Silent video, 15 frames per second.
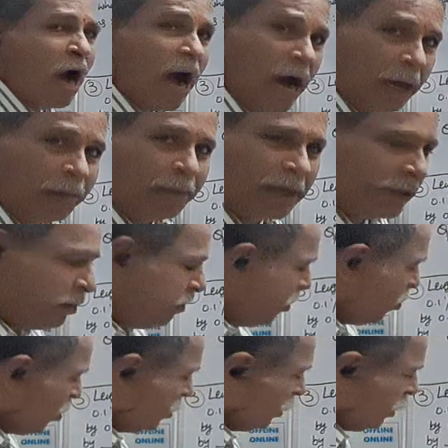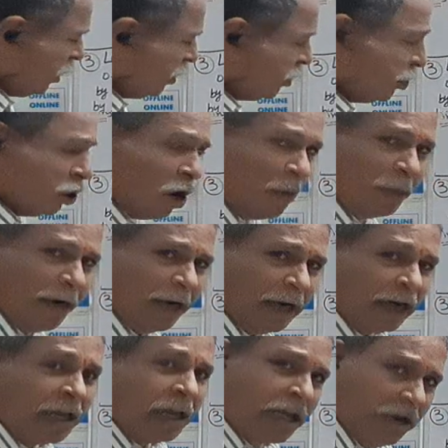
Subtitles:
r percent, because it is denominator.